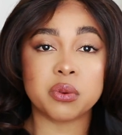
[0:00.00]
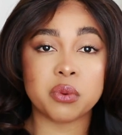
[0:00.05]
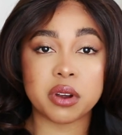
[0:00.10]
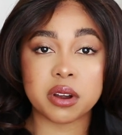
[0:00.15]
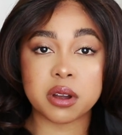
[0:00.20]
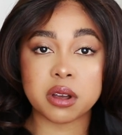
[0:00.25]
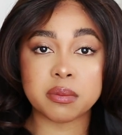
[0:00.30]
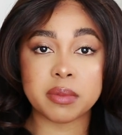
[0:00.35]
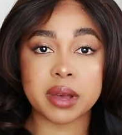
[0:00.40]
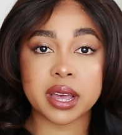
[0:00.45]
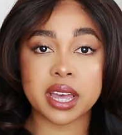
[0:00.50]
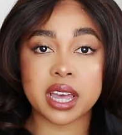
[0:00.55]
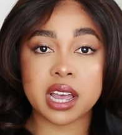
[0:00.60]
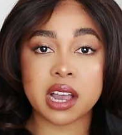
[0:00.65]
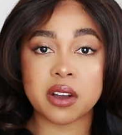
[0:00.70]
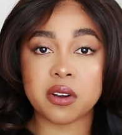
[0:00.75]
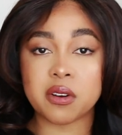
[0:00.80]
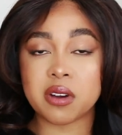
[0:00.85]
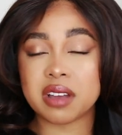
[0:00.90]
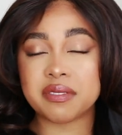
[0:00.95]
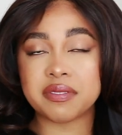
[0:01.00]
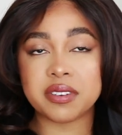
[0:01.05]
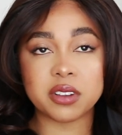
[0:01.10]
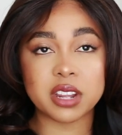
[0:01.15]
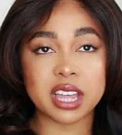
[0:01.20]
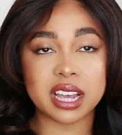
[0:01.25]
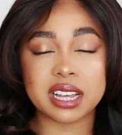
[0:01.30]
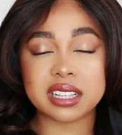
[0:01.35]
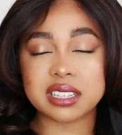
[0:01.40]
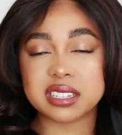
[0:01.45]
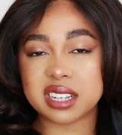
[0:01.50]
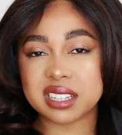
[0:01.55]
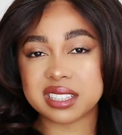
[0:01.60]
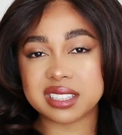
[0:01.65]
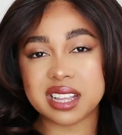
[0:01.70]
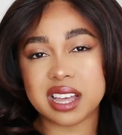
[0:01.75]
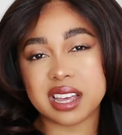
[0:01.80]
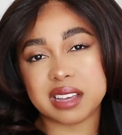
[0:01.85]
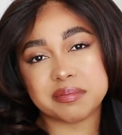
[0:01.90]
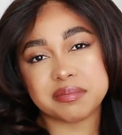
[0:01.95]
work on my hair, or I feel like it's just
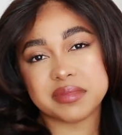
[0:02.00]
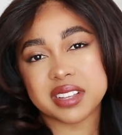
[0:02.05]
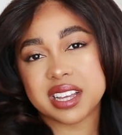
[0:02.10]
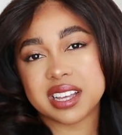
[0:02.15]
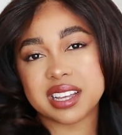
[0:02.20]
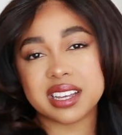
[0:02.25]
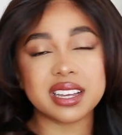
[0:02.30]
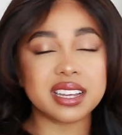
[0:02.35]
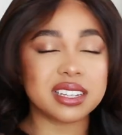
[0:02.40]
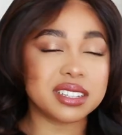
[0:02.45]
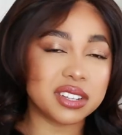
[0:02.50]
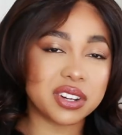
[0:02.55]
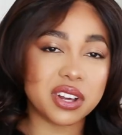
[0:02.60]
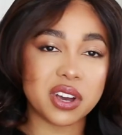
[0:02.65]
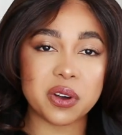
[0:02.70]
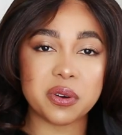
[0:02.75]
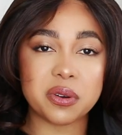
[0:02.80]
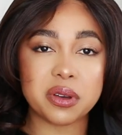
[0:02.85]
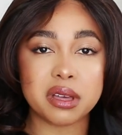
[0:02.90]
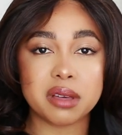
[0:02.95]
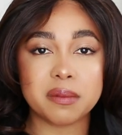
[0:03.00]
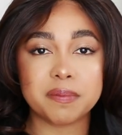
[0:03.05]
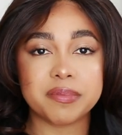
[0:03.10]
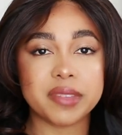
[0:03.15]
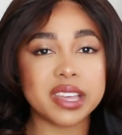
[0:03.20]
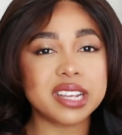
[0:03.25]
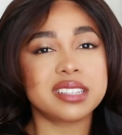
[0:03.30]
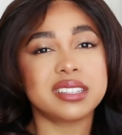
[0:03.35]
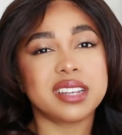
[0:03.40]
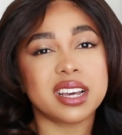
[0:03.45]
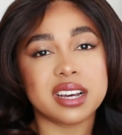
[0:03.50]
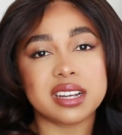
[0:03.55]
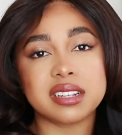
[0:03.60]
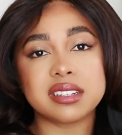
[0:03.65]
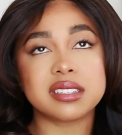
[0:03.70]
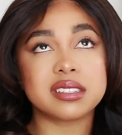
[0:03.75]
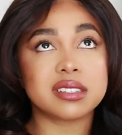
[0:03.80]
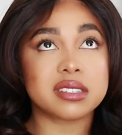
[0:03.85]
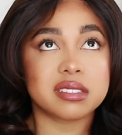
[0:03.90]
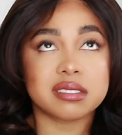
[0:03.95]
like, nah, you know, it
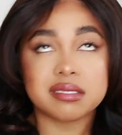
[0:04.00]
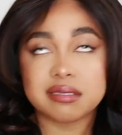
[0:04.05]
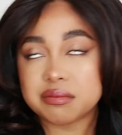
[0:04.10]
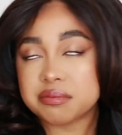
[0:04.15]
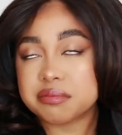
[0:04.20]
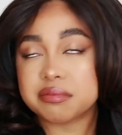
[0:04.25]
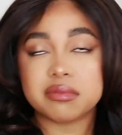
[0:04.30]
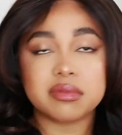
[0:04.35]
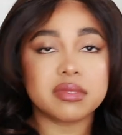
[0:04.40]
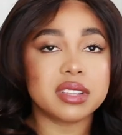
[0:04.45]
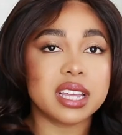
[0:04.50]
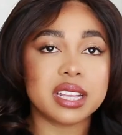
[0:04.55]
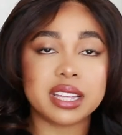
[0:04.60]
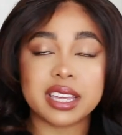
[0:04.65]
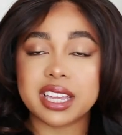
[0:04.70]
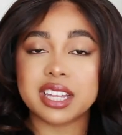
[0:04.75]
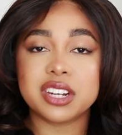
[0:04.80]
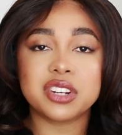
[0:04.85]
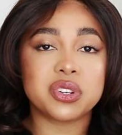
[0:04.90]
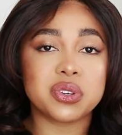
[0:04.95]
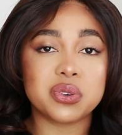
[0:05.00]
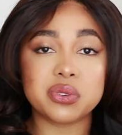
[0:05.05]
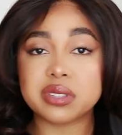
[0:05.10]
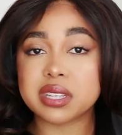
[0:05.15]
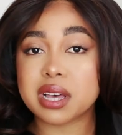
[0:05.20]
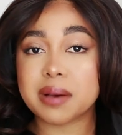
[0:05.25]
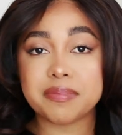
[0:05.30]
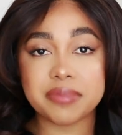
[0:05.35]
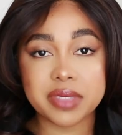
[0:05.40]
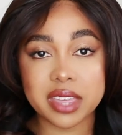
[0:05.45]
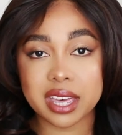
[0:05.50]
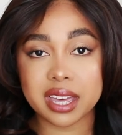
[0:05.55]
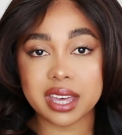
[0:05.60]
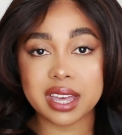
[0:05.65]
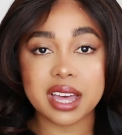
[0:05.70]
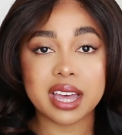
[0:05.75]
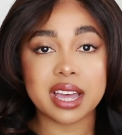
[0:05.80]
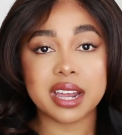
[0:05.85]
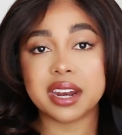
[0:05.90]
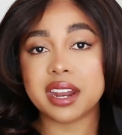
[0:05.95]
does, it can do
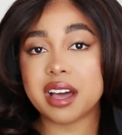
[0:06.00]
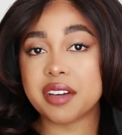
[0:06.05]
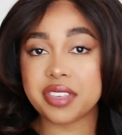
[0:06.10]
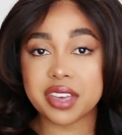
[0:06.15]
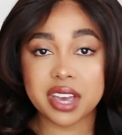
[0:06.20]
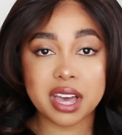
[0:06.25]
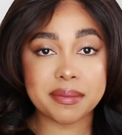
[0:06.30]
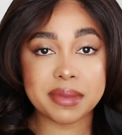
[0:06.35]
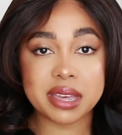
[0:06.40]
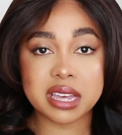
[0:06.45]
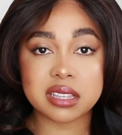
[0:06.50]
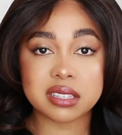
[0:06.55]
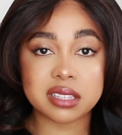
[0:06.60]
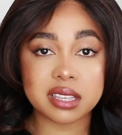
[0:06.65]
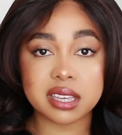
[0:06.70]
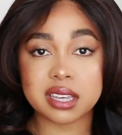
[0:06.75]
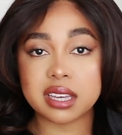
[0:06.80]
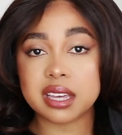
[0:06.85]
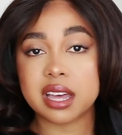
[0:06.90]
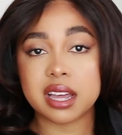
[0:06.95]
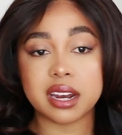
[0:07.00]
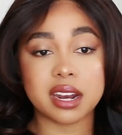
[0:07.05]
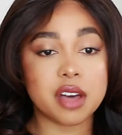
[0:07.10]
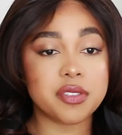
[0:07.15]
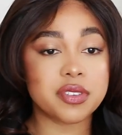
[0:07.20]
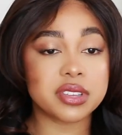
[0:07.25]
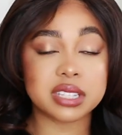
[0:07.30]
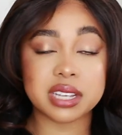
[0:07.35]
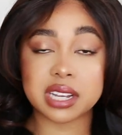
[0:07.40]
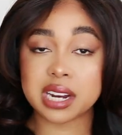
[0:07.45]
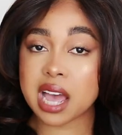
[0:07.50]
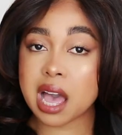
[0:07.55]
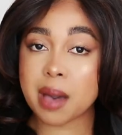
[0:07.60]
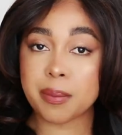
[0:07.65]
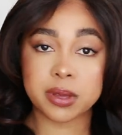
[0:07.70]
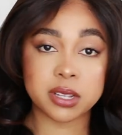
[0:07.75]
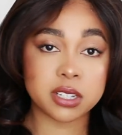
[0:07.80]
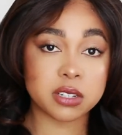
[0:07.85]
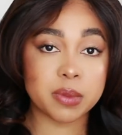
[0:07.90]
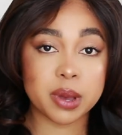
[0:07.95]
something, nothing amazing, nothing's gonna
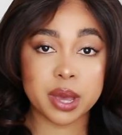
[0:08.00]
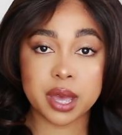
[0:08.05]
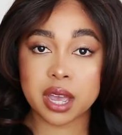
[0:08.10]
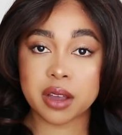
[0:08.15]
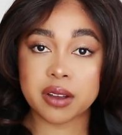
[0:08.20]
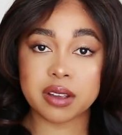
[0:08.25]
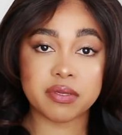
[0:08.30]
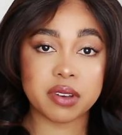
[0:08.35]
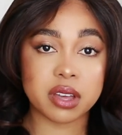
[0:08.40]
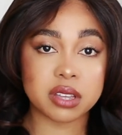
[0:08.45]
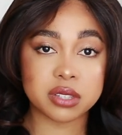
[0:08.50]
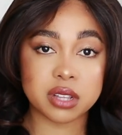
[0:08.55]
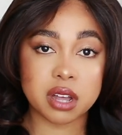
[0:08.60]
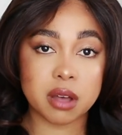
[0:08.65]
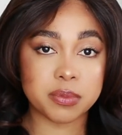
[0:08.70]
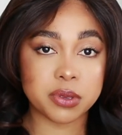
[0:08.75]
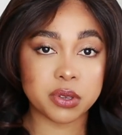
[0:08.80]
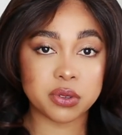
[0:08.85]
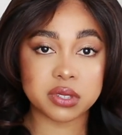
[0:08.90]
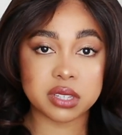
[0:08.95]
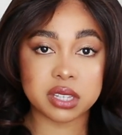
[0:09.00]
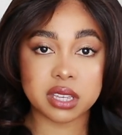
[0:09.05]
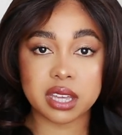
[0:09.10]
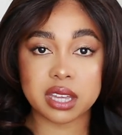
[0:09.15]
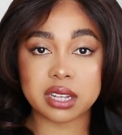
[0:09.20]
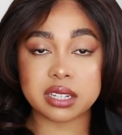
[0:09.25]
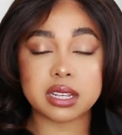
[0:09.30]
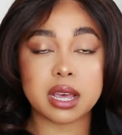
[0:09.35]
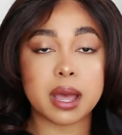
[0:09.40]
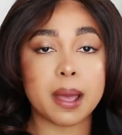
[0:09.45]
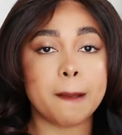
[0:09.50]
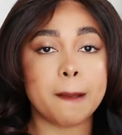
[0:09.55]
happen to my hair if I stop using it.